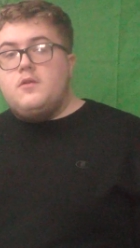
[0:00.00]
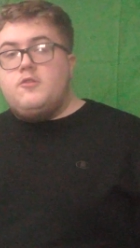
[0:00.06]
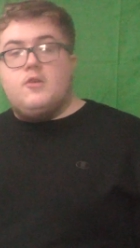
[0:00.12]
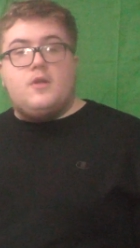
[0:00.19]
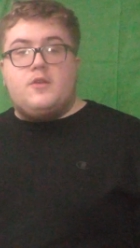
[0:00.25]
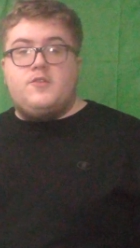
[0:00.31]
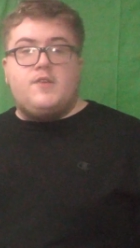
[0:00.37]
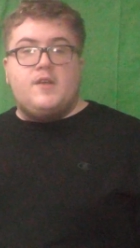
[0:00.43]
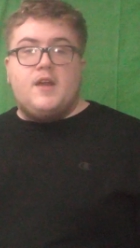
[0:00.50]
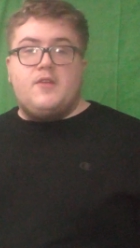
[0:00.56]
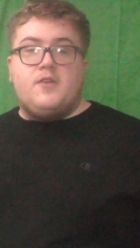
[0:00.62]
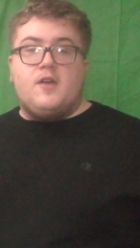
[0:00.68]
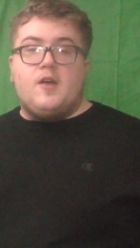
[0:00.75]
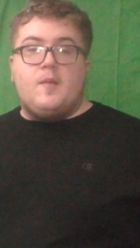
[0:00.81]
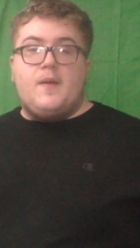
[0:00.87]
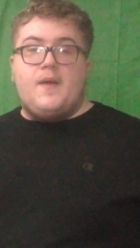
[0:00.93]
Should I
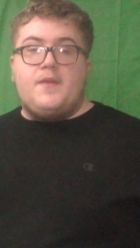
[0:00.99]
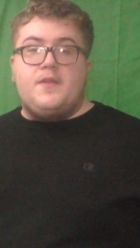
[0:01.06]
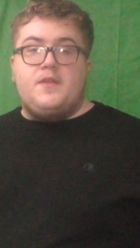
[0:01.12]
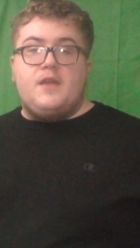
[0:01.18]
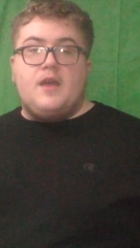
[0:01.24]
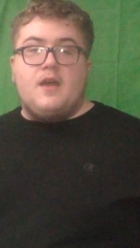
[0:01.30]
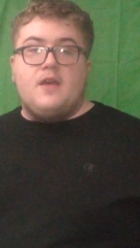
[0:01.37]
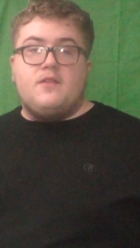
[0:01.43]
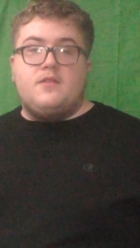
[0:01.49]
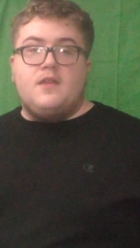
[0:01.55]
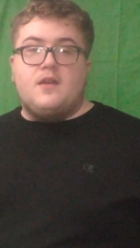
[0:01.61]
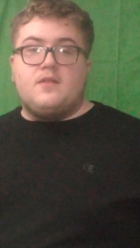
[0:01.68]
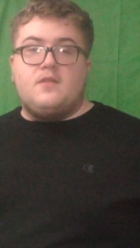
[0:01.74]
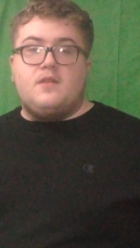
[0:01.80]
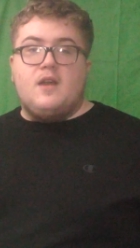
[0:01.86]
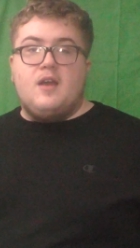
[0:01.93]
talk about the DS
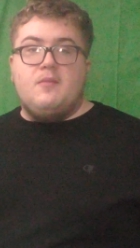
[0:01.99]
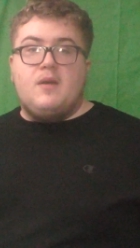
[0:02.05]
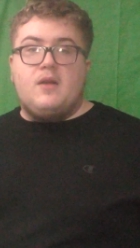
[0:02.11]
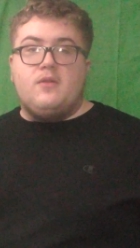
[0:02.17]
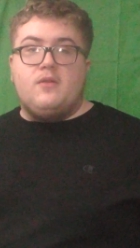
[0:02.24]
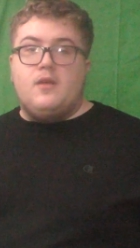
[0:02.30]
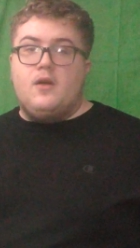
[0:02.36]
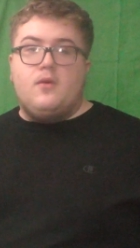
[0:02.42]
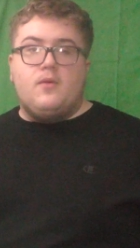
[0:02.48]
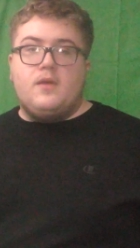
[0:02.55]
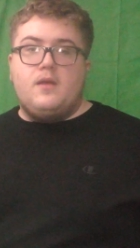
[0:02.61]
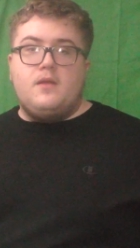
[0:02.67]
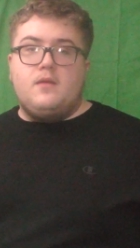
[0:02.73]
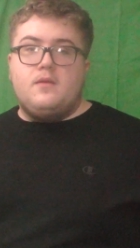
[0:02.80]
next time? I don't know.